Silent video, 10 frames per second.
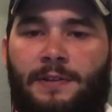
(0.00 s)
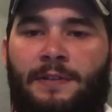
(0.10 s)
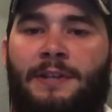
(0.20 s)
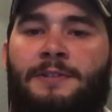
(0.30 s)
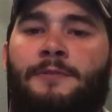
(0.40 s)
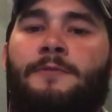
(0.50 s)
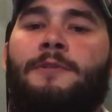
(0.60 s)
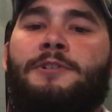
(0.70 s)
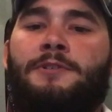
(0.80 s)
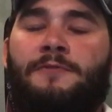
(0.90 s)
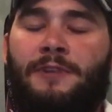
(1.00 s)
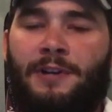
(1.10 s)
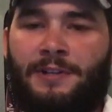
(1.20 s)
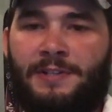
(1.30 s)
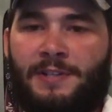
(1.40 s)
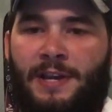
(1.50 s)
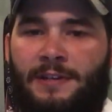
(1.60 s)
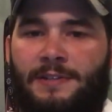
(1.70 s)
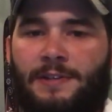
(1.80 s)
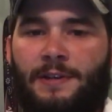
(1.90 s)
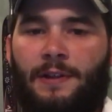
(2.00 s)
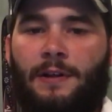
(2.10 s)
which do feed on insects